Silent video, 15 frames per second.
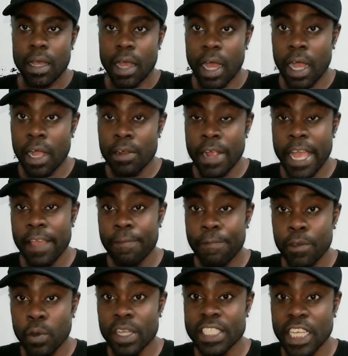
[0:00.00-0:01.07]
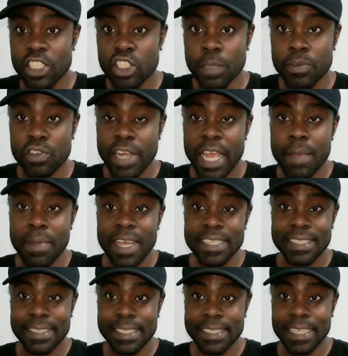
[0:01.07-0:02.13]
Alright, viewers and
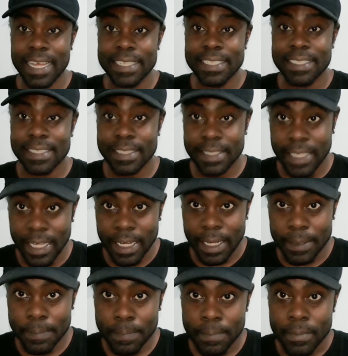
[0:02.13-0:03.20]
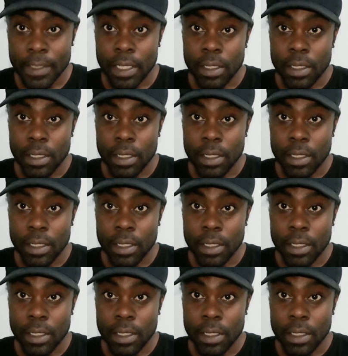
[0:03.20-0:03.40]
subscribers, this are the Skilla.